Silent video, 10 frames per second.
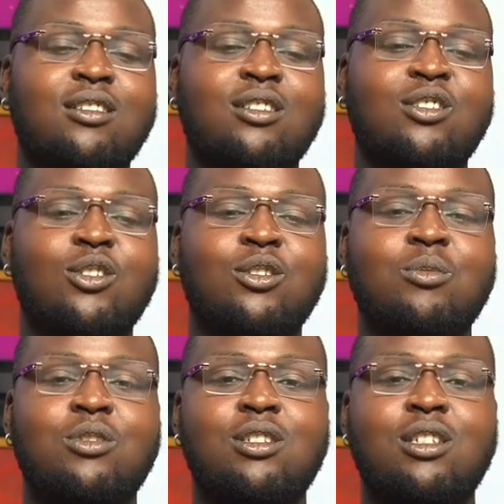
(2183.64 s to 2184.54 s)
those
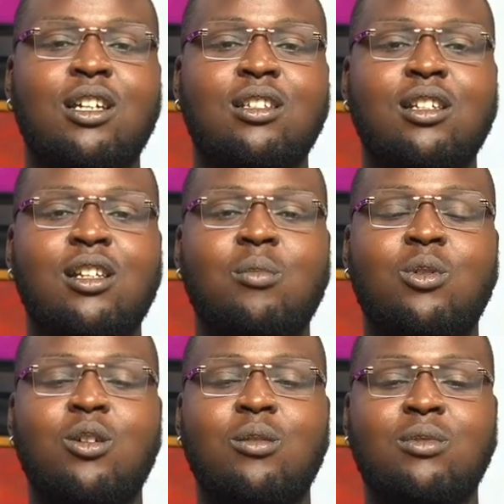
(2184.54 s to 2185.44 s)
musicians, let them
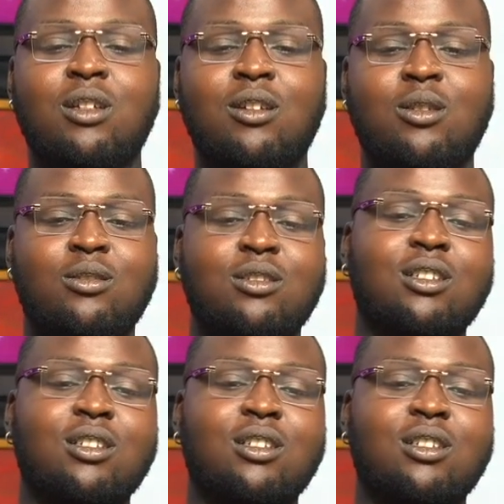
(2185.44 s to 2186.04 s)
come now.